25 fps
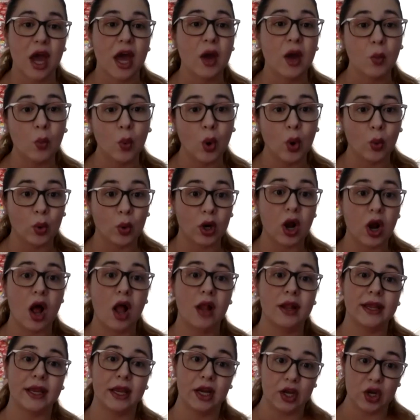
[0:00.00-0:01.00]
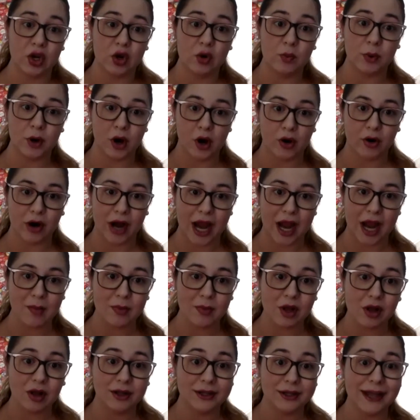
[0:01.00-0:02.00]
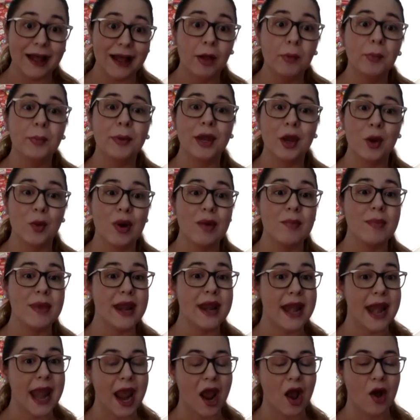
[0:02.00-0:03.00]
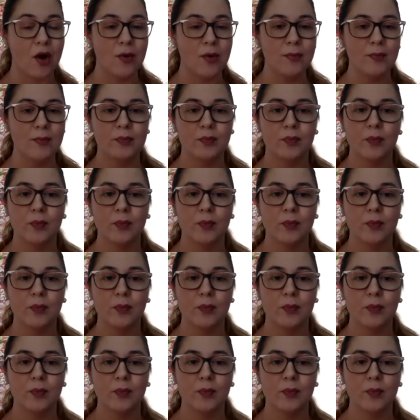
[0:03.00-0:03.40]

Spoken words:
what we're calling a new program called Helping Women Now.